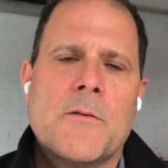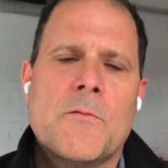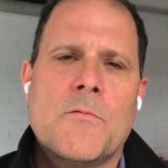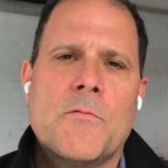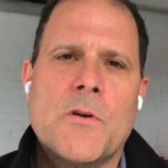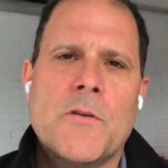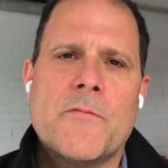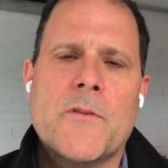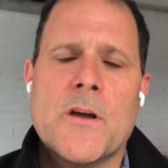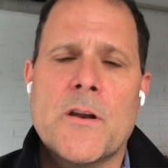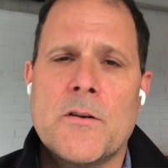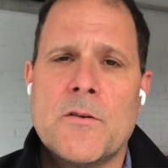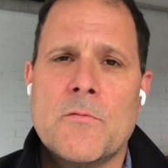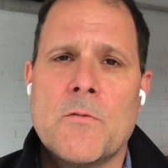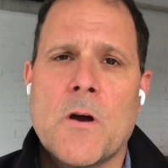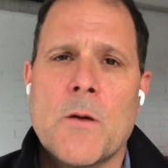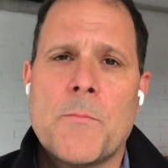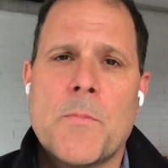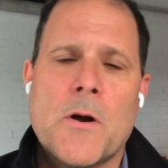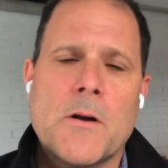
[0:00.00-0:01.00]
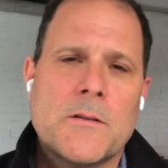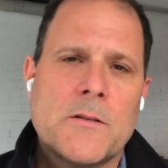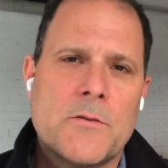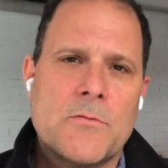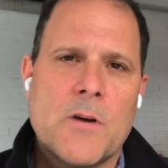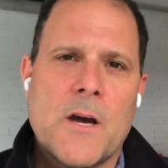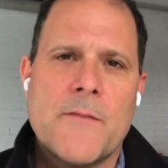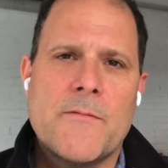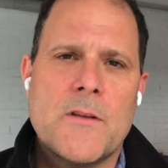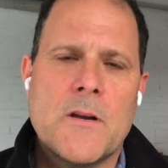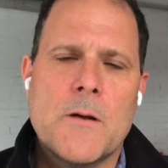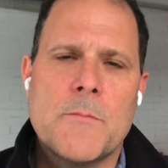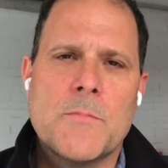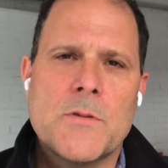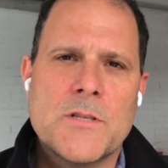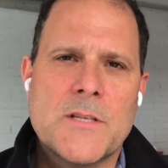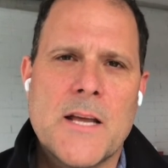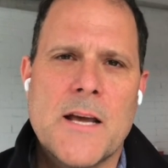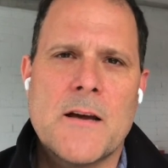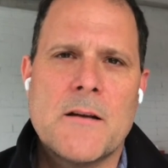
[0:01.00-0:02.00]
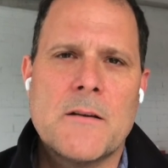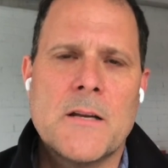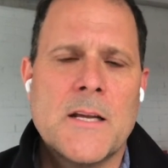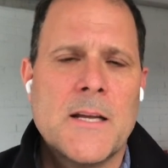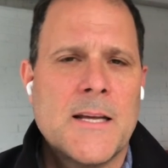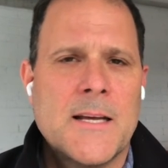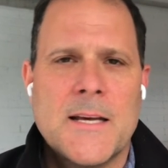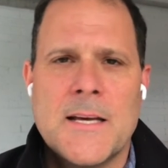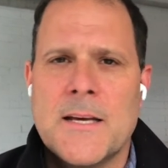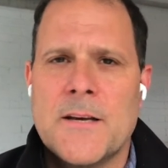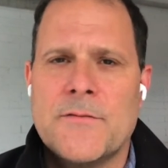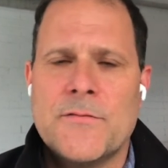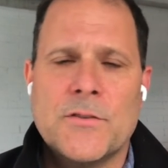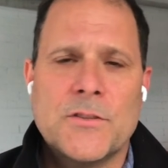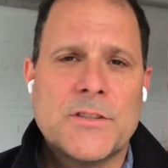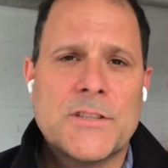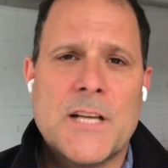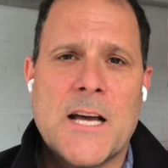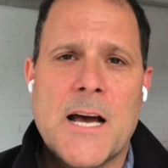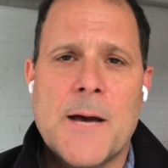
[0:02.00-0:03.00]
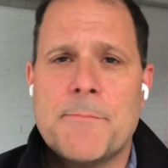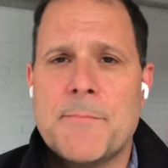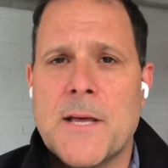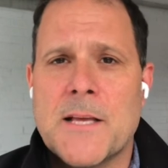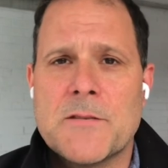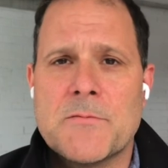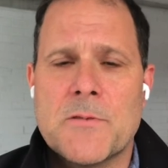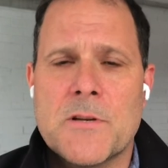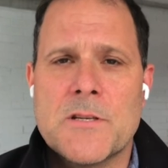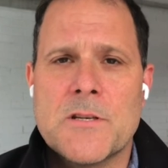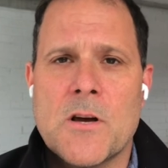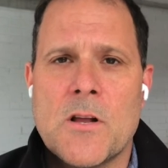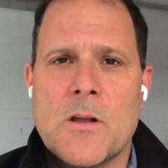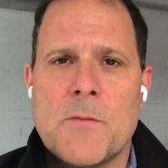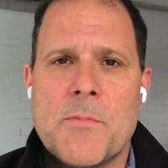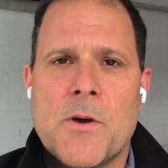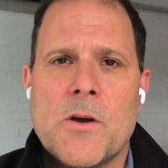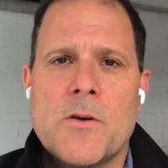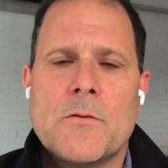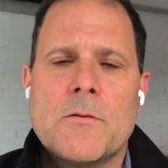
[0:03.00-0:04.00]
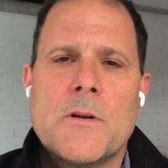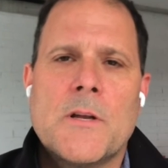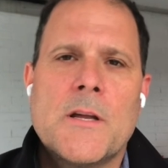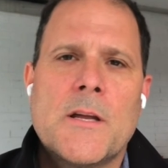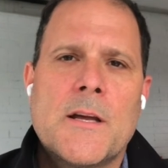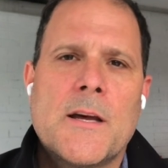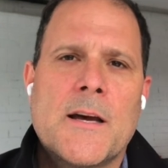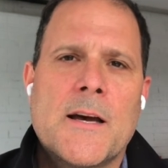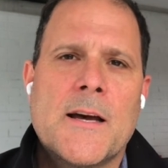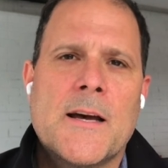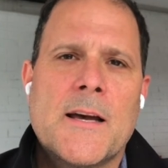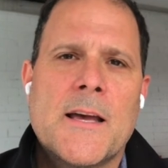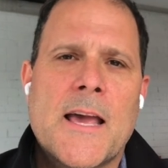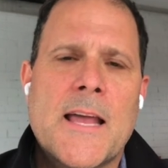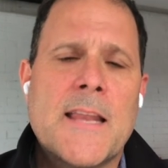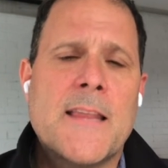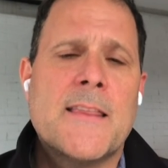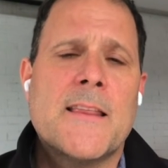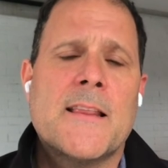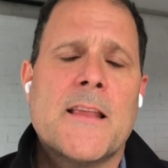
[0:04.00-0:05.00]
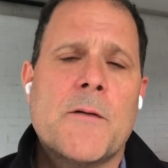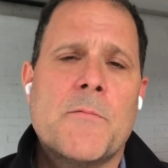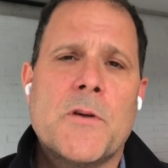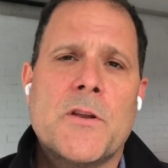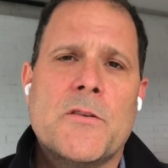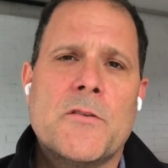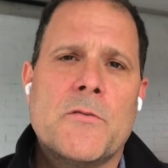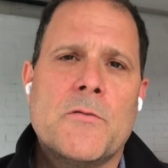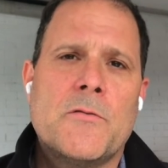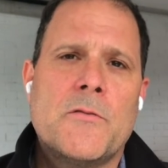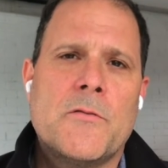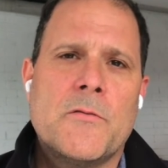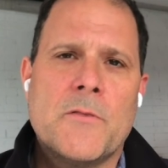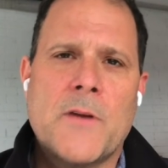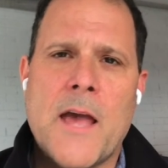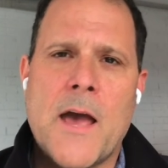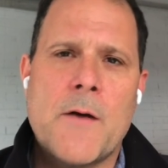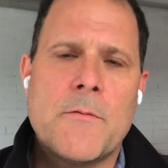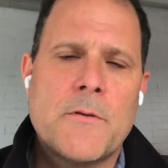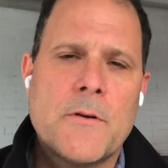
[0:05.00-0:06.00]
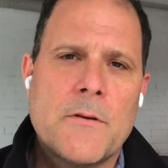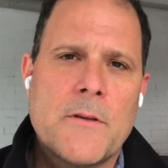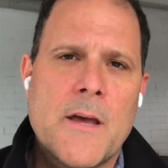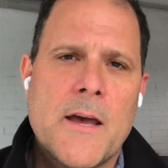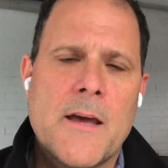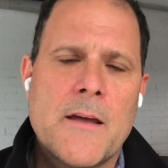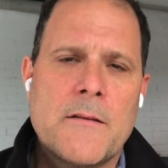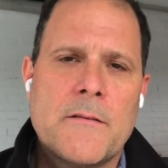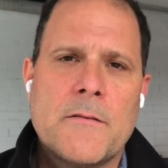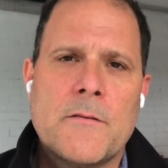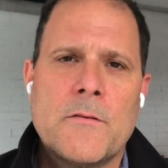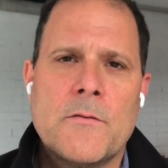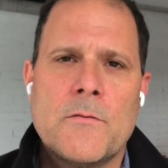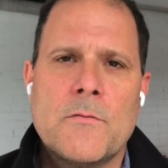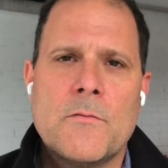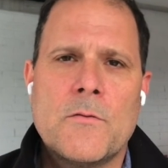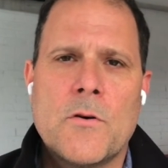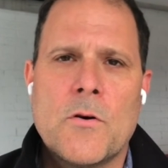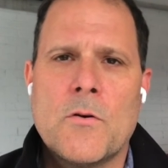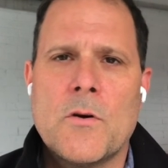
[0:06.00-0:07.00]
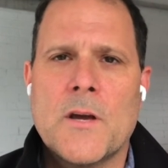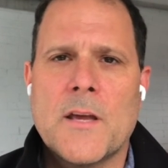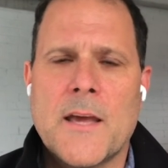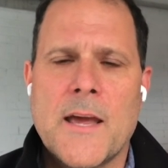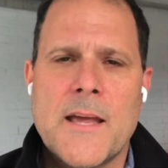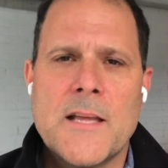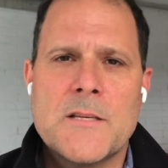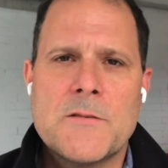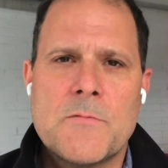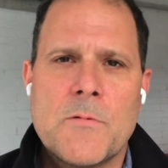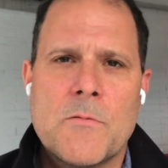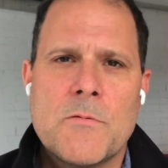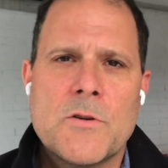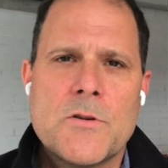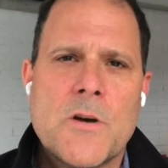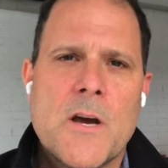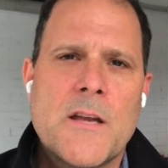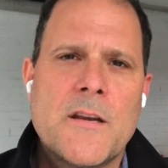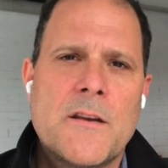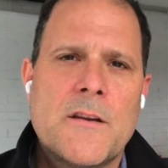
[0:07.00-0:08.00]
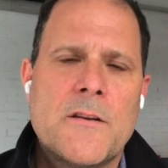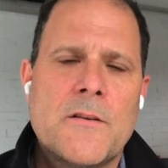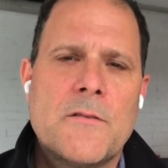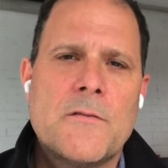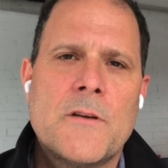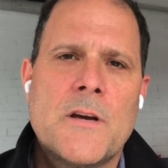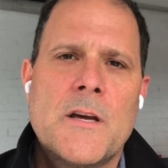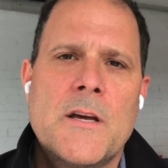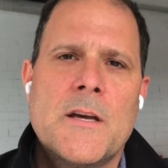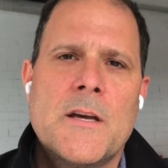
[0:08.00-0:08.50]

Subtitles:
we've got to do our part to drive the numbers down. Full stop, that's what it's all about. Anything that we do to counter that, to go against what we're trying to do,